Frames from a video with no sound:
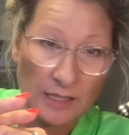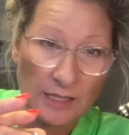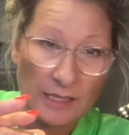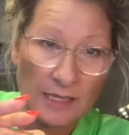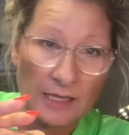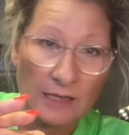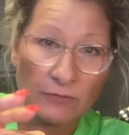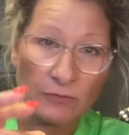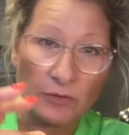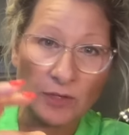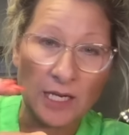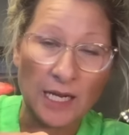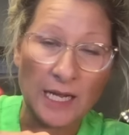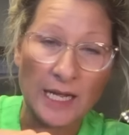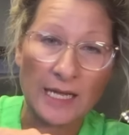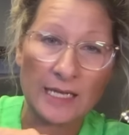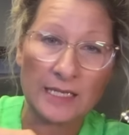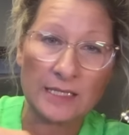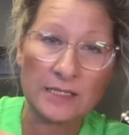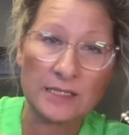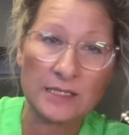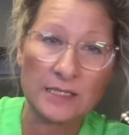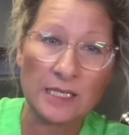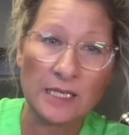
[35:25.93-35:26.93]
If it
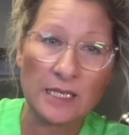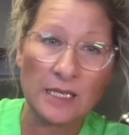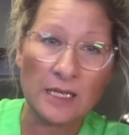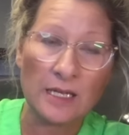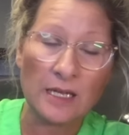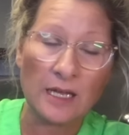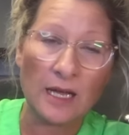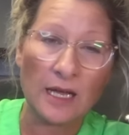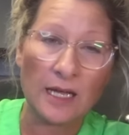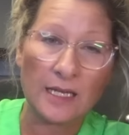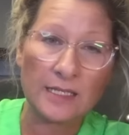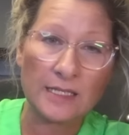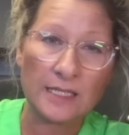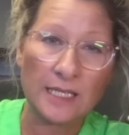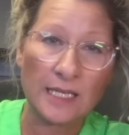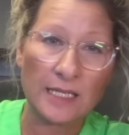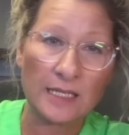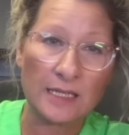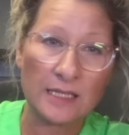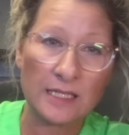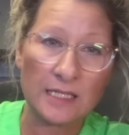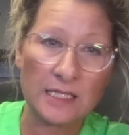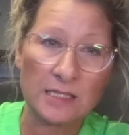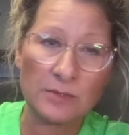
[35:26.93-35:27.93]
has, I take
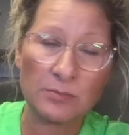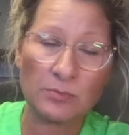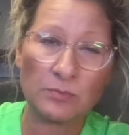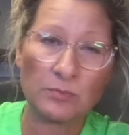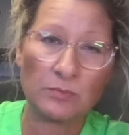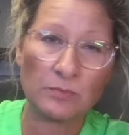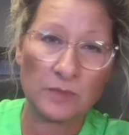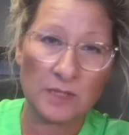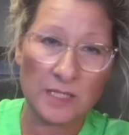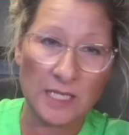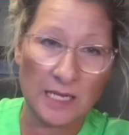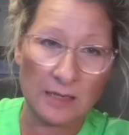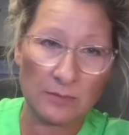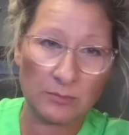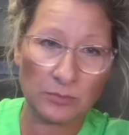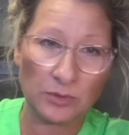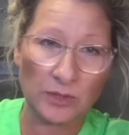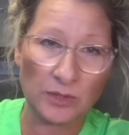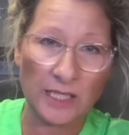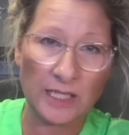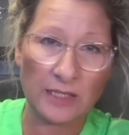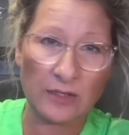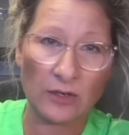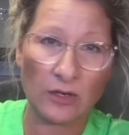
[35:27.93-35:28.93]
this 10
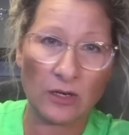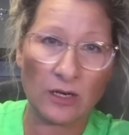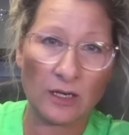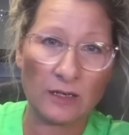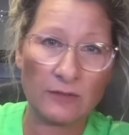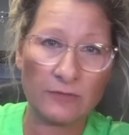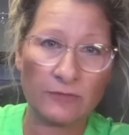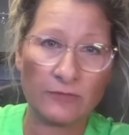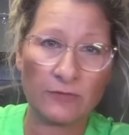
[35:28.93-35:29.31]
blade off